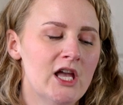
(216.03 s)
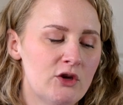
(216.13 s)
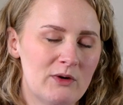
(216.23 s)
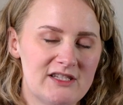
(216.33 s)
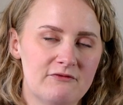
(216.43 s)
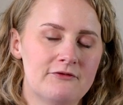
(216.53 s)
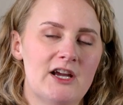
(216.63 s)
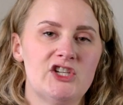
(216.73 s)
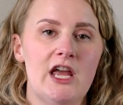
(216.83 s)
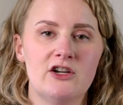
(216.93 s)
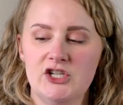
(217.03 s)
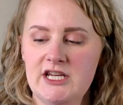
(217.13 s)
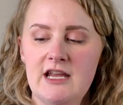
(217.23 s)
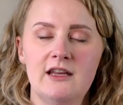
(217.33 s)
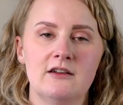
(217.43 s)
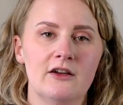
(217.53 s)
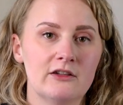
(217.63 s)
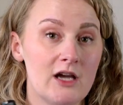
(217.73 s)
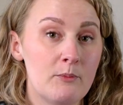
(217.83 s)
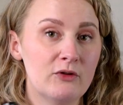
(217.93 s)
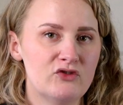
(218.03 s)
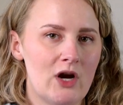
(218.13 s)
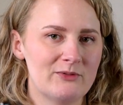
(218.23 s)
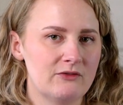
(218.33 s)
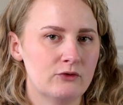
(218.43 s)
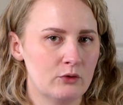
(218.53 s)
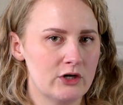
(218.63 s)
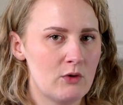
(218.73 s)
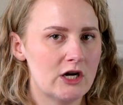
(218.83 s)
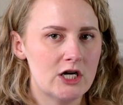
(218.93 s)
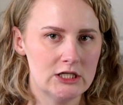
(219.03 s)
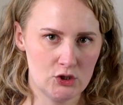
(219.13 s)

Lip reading: you want some fresh energy in, a couple of drops of Florida water is